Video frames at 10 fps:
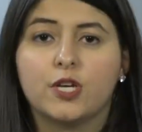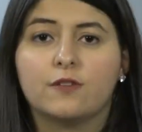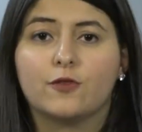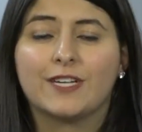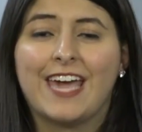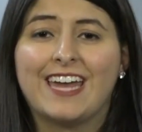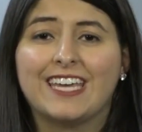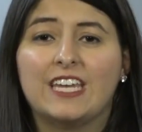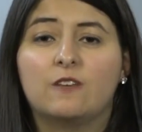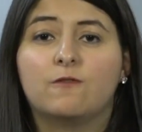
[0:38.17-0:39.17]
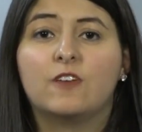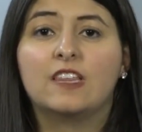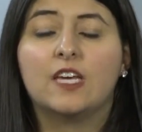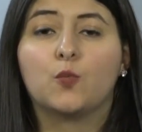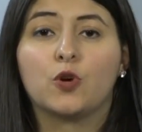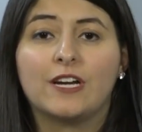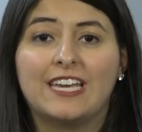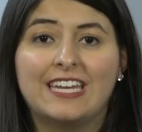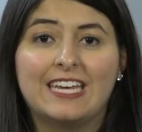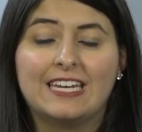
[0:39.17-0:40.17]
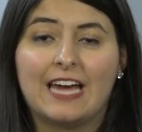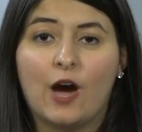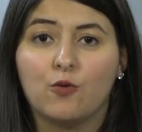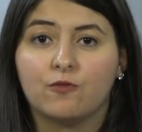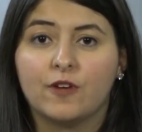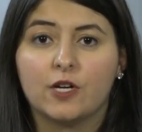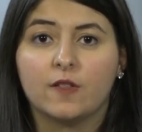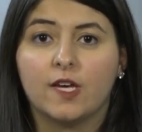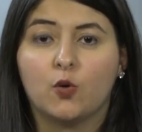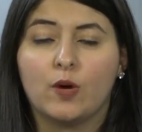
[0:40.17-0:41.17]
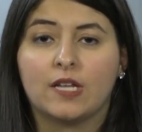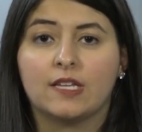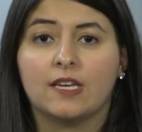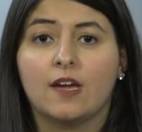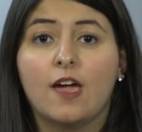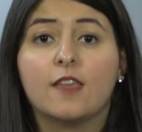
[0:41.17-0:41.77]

Jennifer, Cadigan and Finley were in and out fairly quickly.